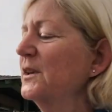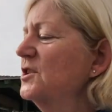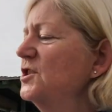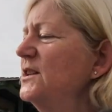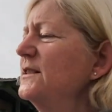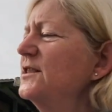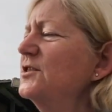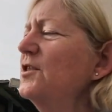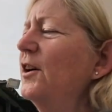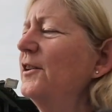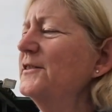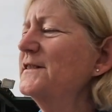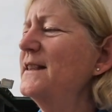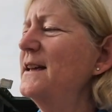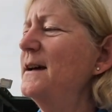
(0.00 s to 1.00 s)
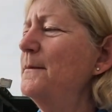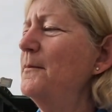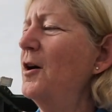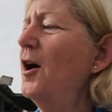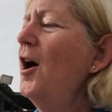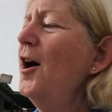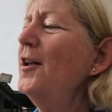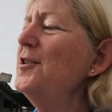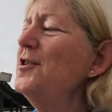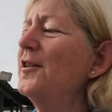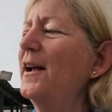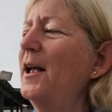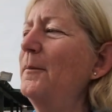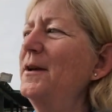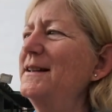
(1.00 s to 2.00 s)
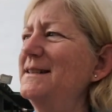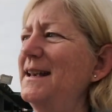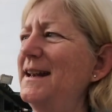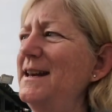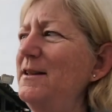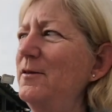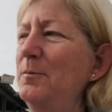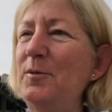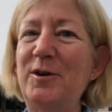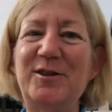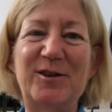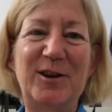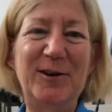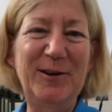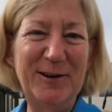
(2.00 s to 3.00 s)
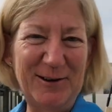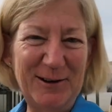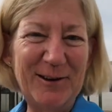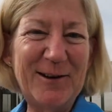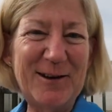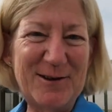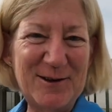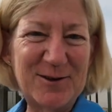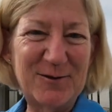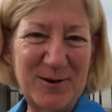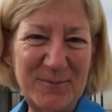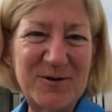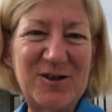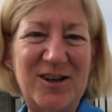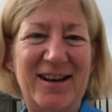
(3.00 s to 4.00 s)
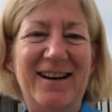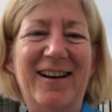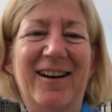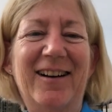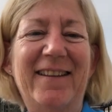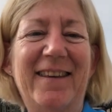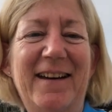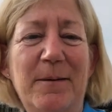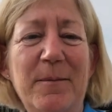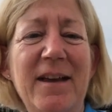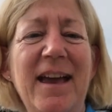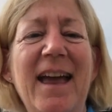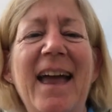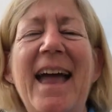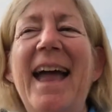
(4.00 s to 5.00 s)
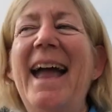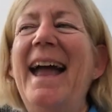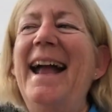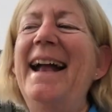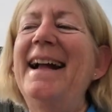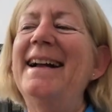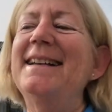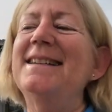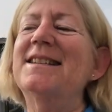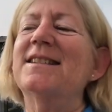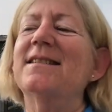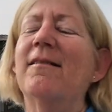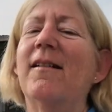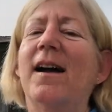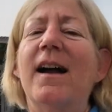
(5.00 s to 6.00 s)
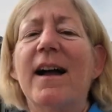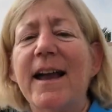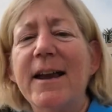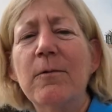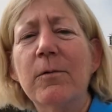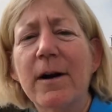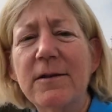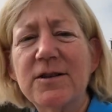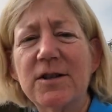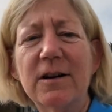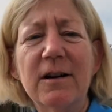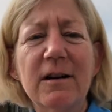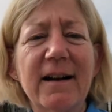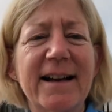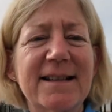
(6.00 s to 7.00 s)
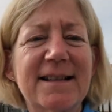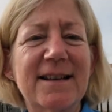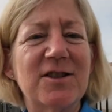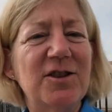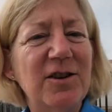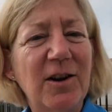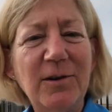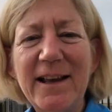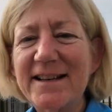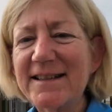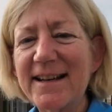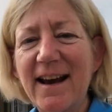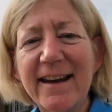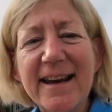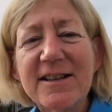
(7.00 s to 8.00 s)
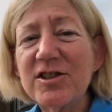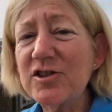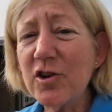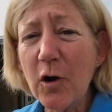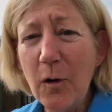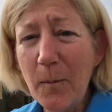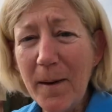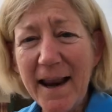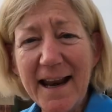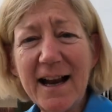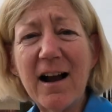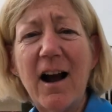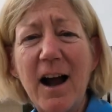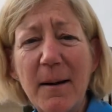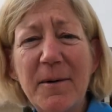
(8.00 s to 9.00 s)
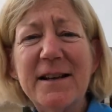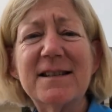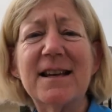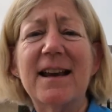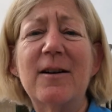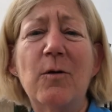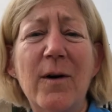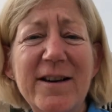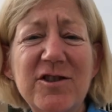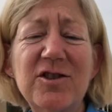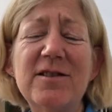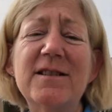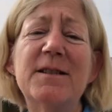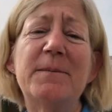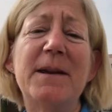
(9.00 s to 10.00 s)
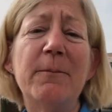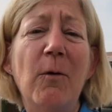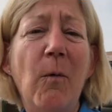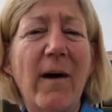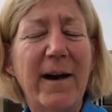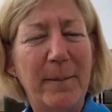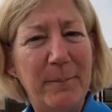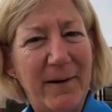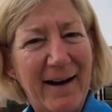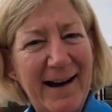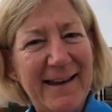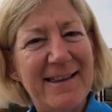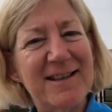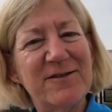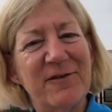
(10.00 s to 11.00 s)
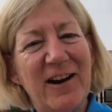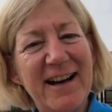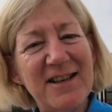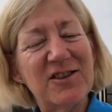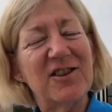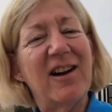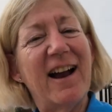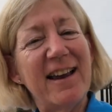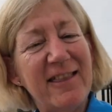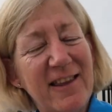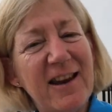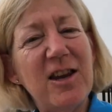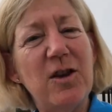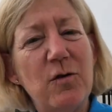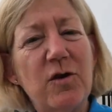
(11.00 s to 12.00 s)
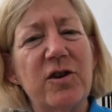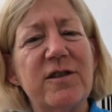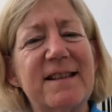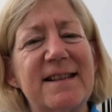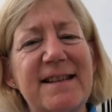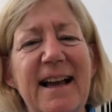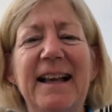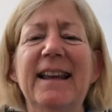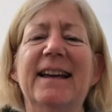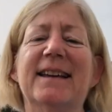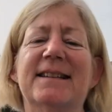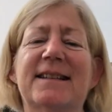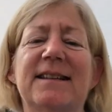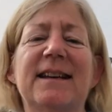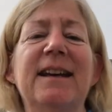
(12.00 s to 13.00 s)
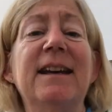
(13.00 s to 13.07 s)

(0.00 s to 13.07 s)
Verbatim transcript: She installs them on your helmet and even puts a little inscription on them. And I wrote to her, I said, you know, Leslie, I get so many comments and questions. People want to buy this visor. I think you could sell it.